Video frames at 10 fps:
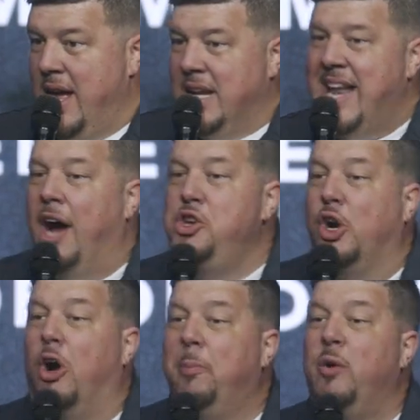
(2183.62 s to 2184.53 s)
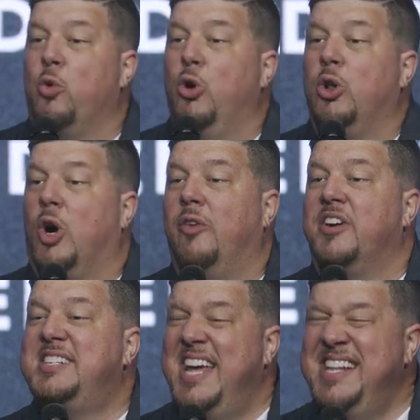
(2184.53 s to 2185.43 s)
Now you're gonna be ruler over
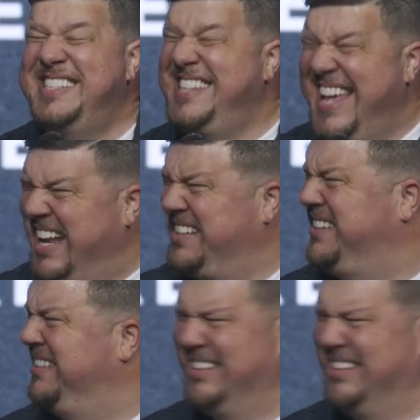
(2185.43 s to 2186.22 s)
10 cities.